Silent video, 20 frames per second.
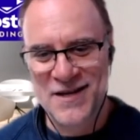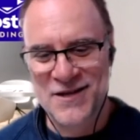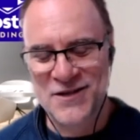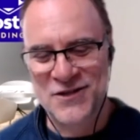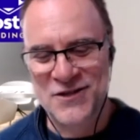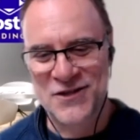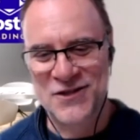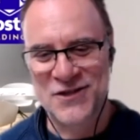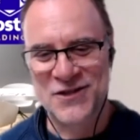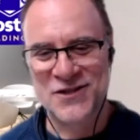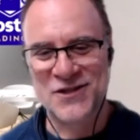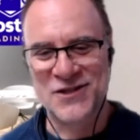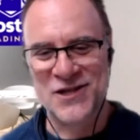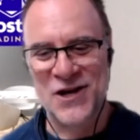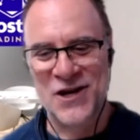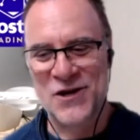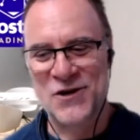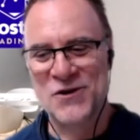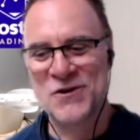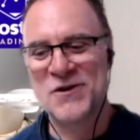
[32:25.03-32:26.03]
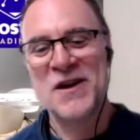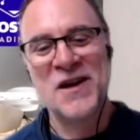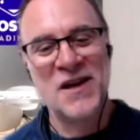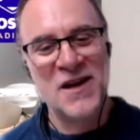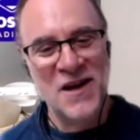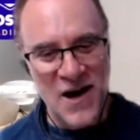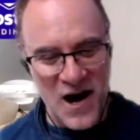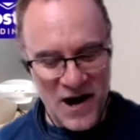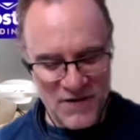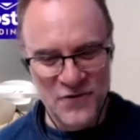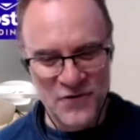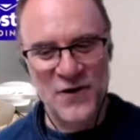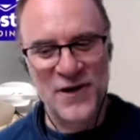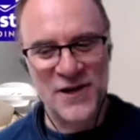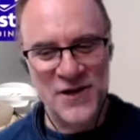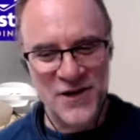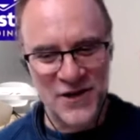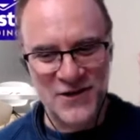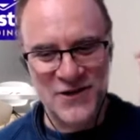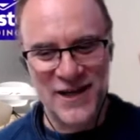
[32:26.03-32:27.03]
So I've already
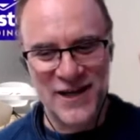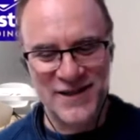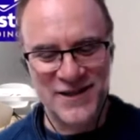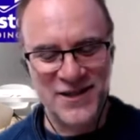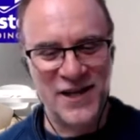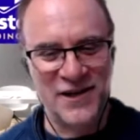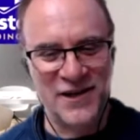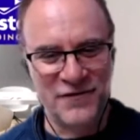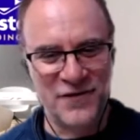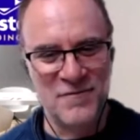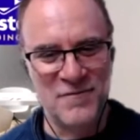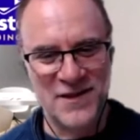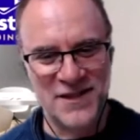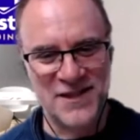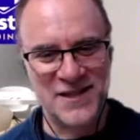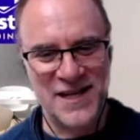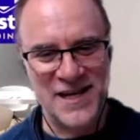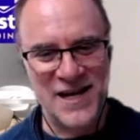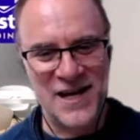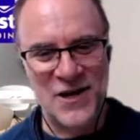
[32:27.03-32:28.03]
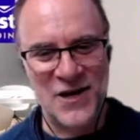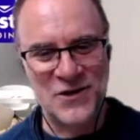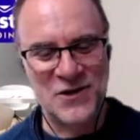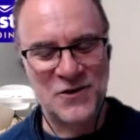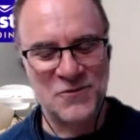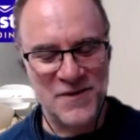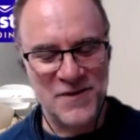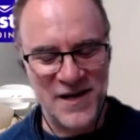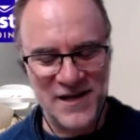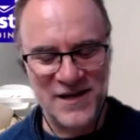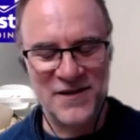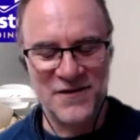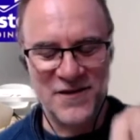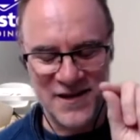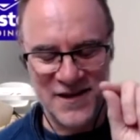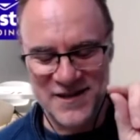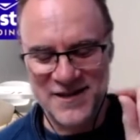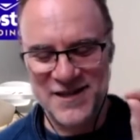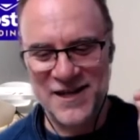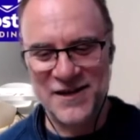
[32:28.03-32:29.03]
got a tick from the CEO suite. I've got
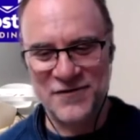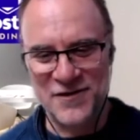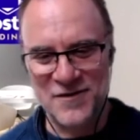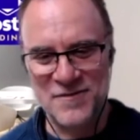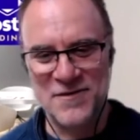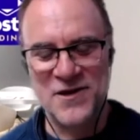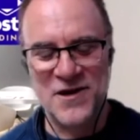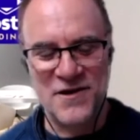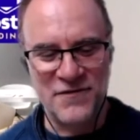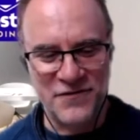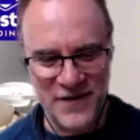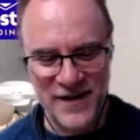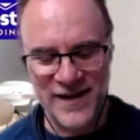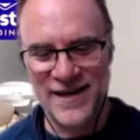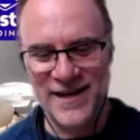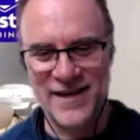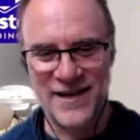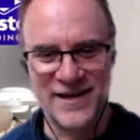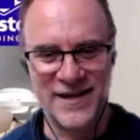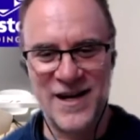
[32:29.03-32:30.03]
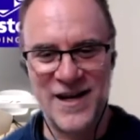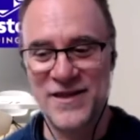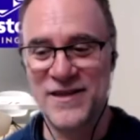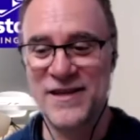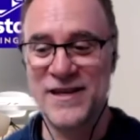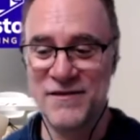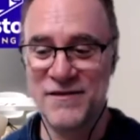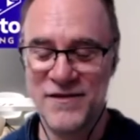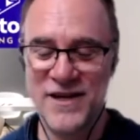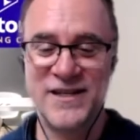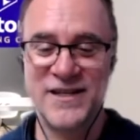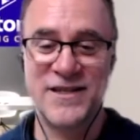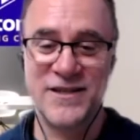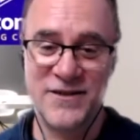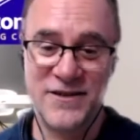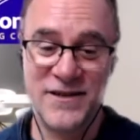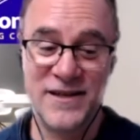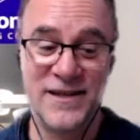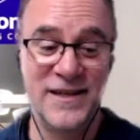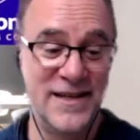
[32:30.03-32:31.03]
a tick from the offering. And then I go, the
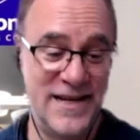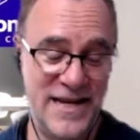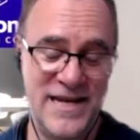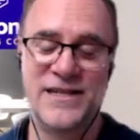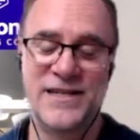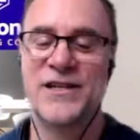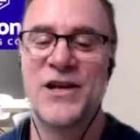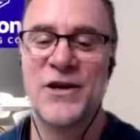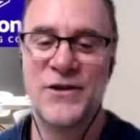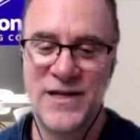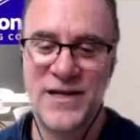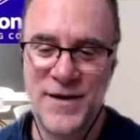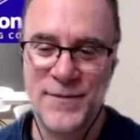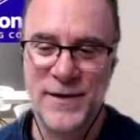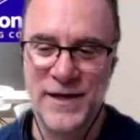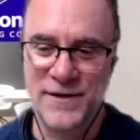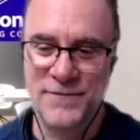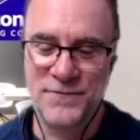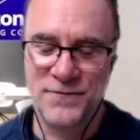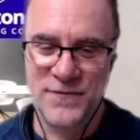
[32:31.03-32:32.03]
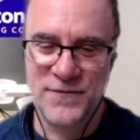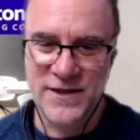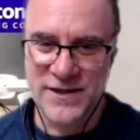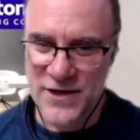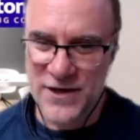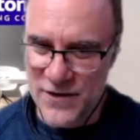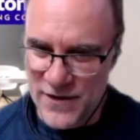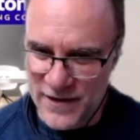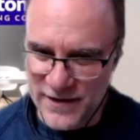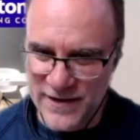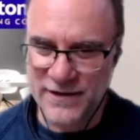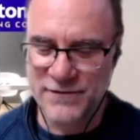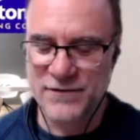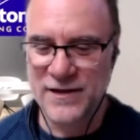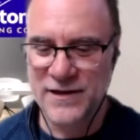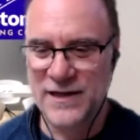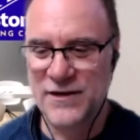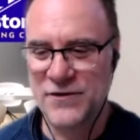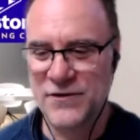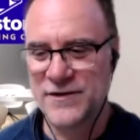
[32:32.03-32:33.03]
investor, he's no dummy. So no I'll give
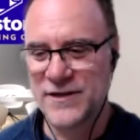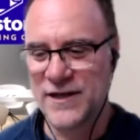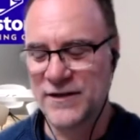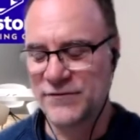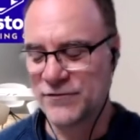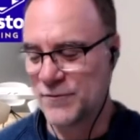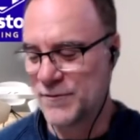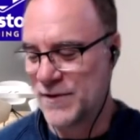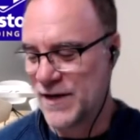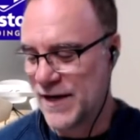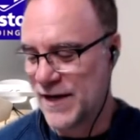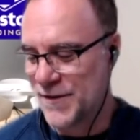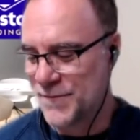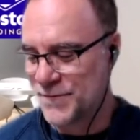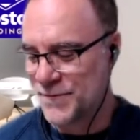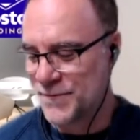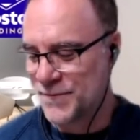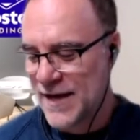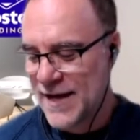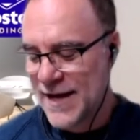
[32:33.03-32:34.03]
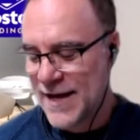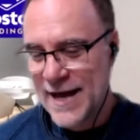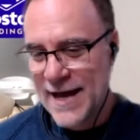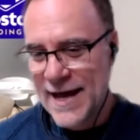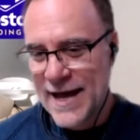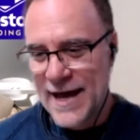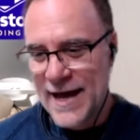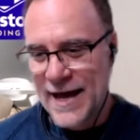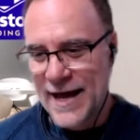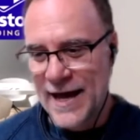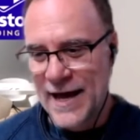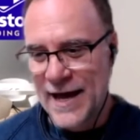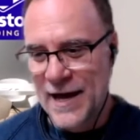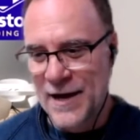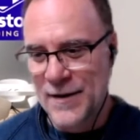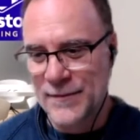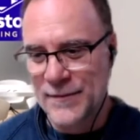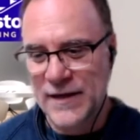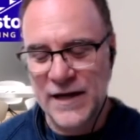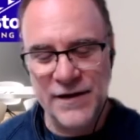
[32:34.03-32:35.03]
dummy. you a good yep. from there. Yep.
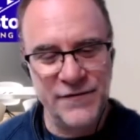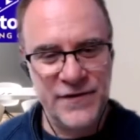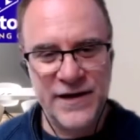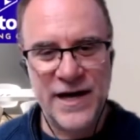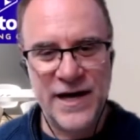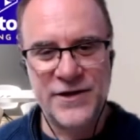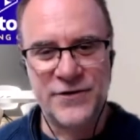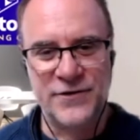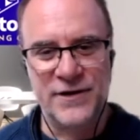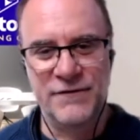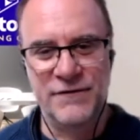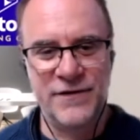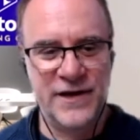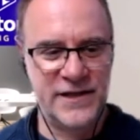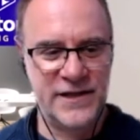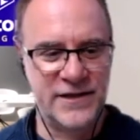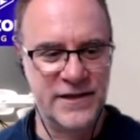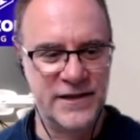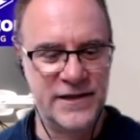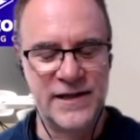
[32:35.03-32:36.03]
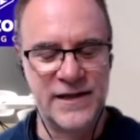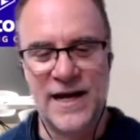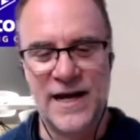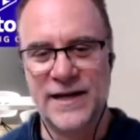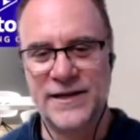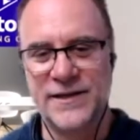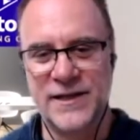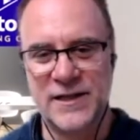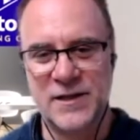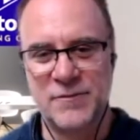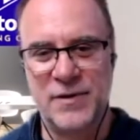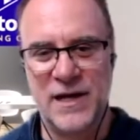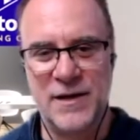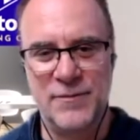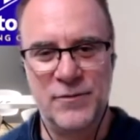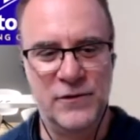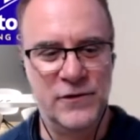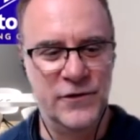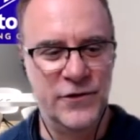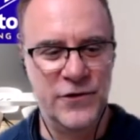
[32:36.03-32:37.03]
Um, if the other investors are just
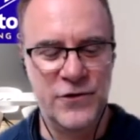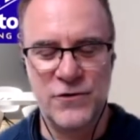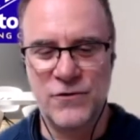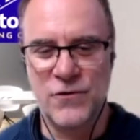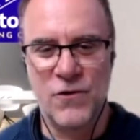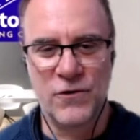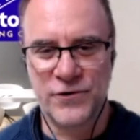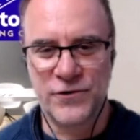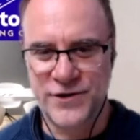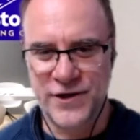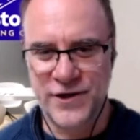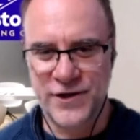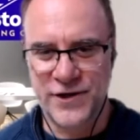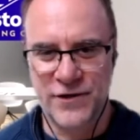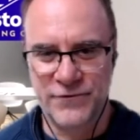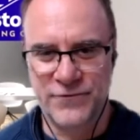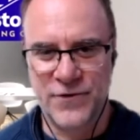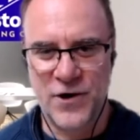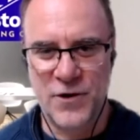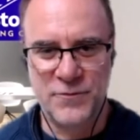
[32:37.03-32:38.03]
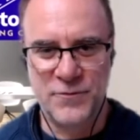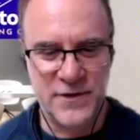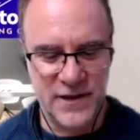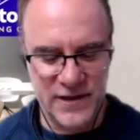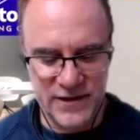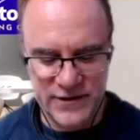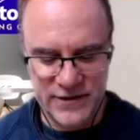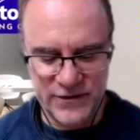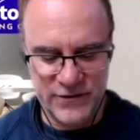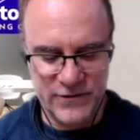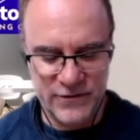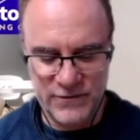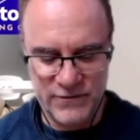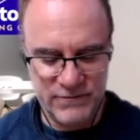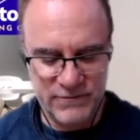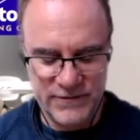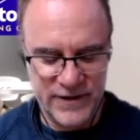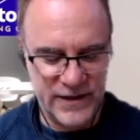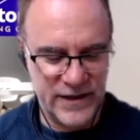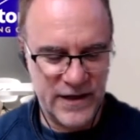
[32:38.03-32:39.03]
people who also got roped
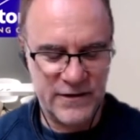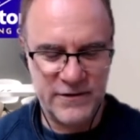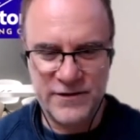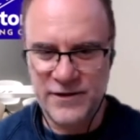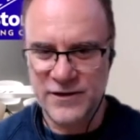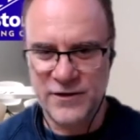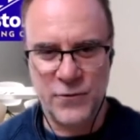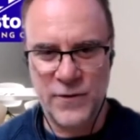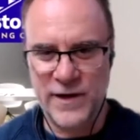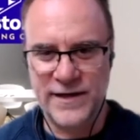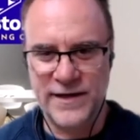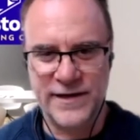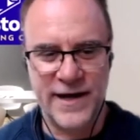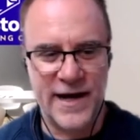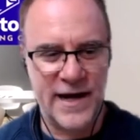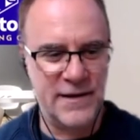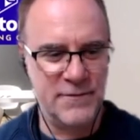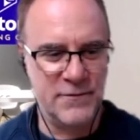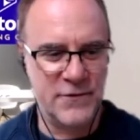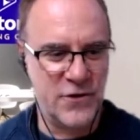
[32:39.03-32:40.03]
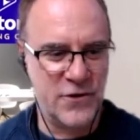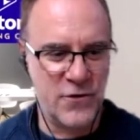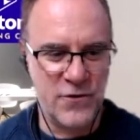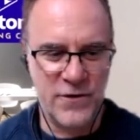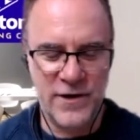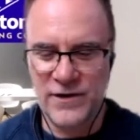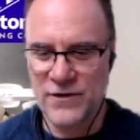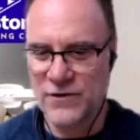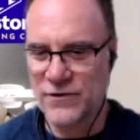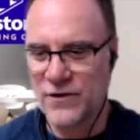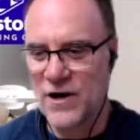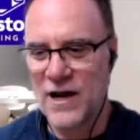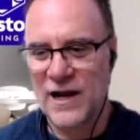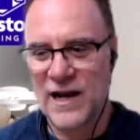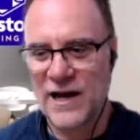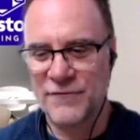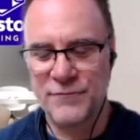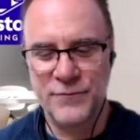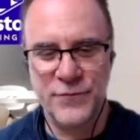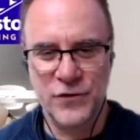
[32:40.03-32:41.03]
into, you know, Squid Game coin or I
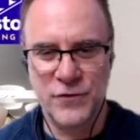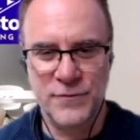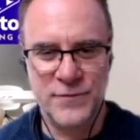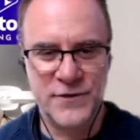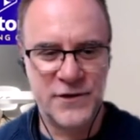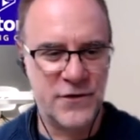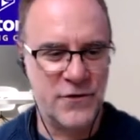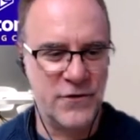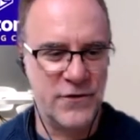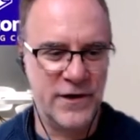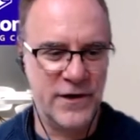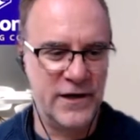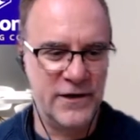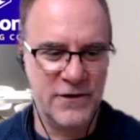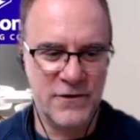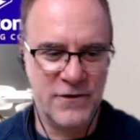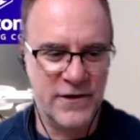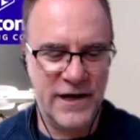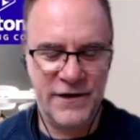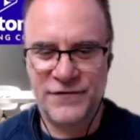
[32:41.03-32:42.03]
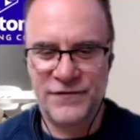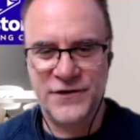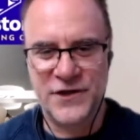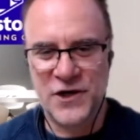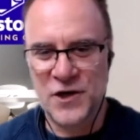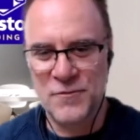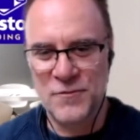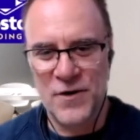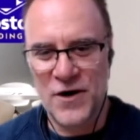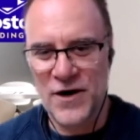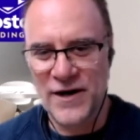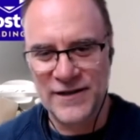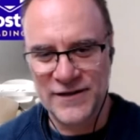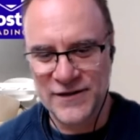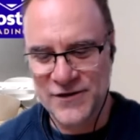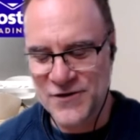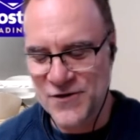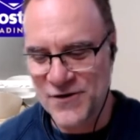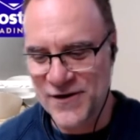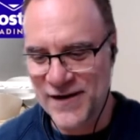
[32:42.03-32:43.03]
Love Boobs coin or F Joe Biden
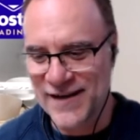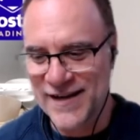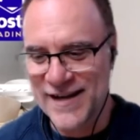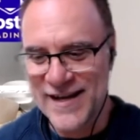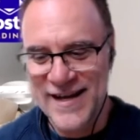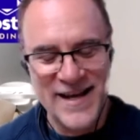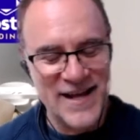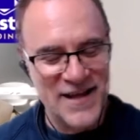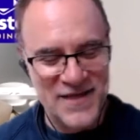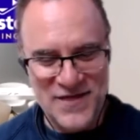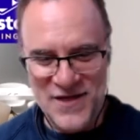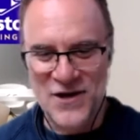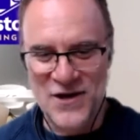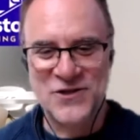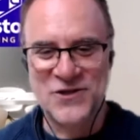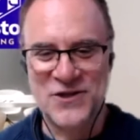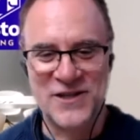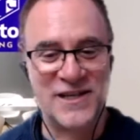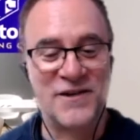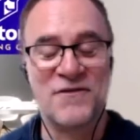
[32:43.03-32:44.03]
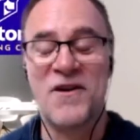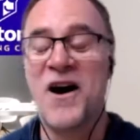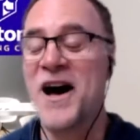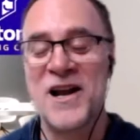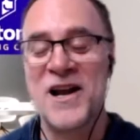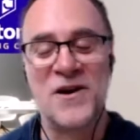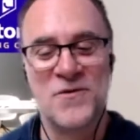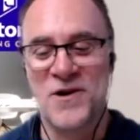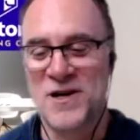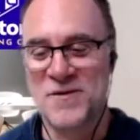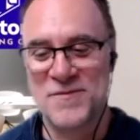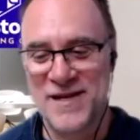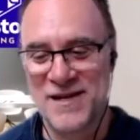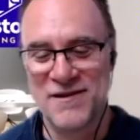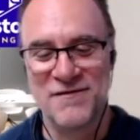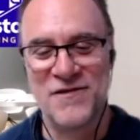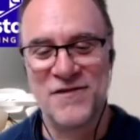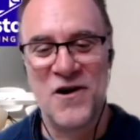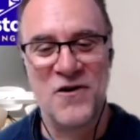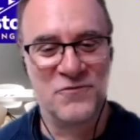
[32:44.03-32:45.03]
coin, yeah, those sorts of, I don't want to be
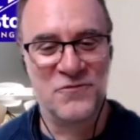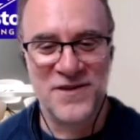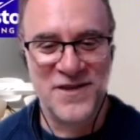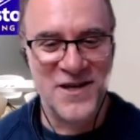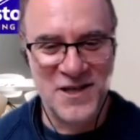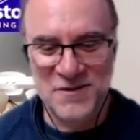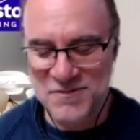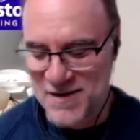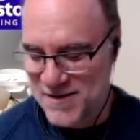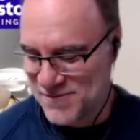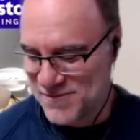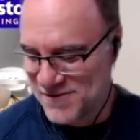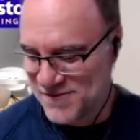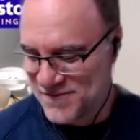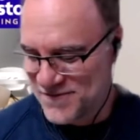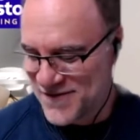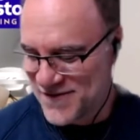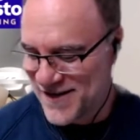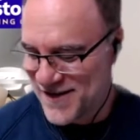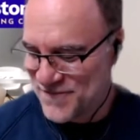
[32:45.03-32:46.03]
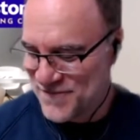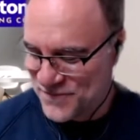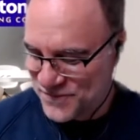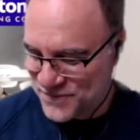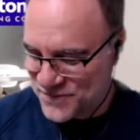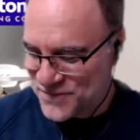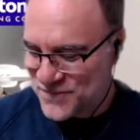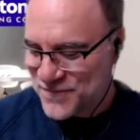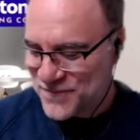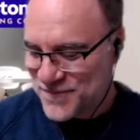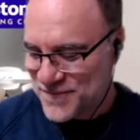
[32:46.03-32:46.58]
involved with those nah, people. Right? Pass.